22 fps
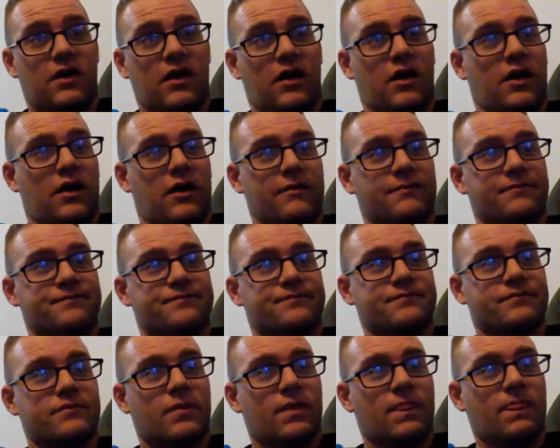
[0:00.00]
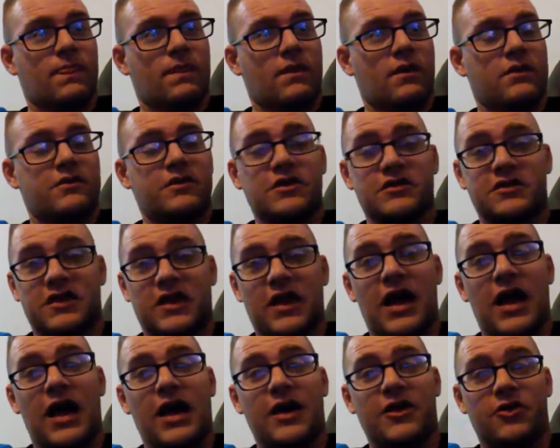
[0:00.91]
Um, there's a
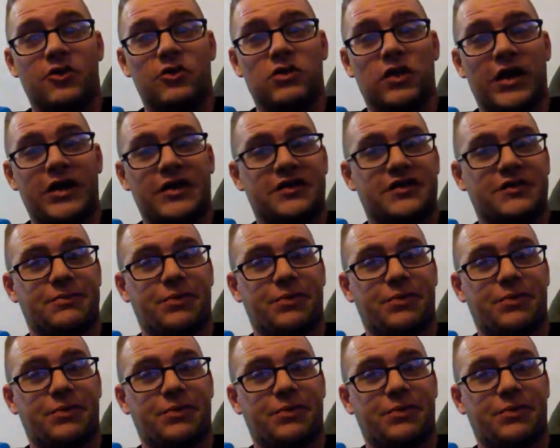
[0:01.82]
guy who likes to